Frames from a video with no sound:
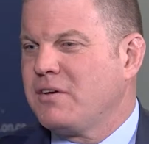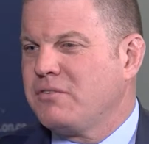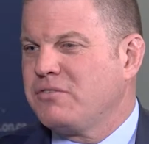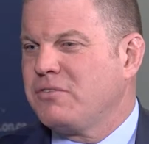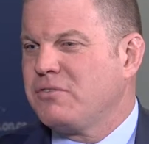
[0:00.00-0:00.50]

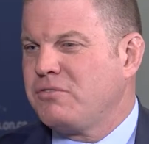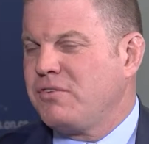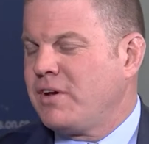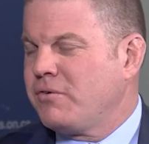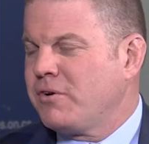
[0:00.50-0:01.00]
as soon as
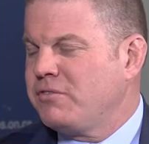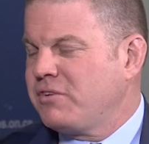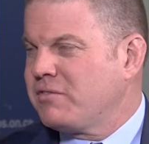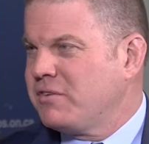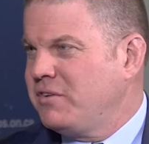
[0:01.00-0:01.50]
January
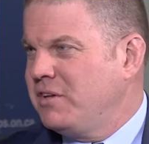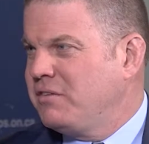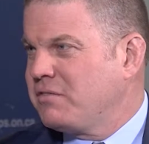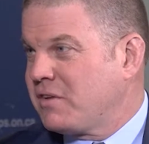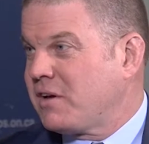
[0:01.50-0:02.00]

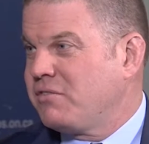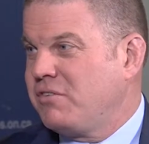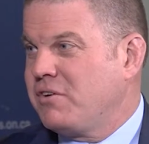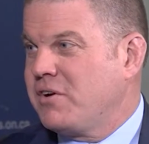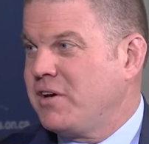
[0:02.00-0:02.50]
17th of
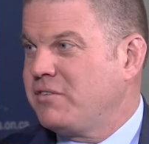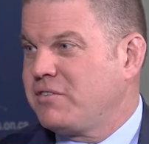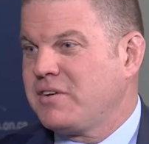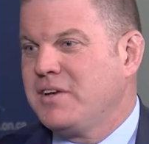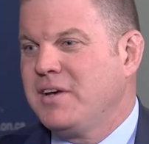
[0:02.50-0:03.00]
last year hit.
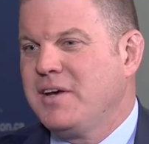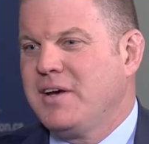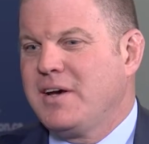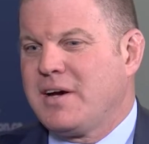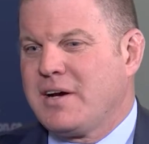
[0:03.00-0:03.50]

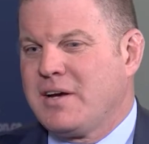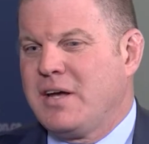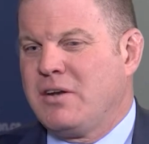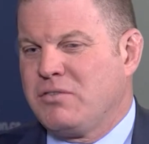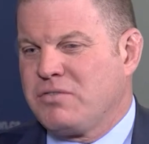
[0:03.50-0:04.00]

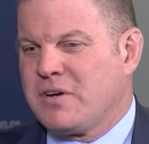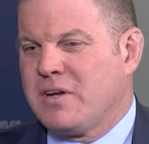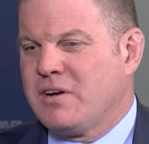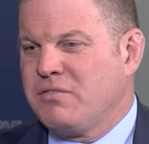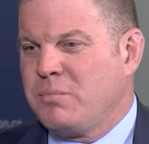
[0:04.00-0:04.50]
And it's
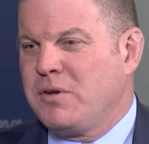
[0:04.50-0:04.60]
funny, I've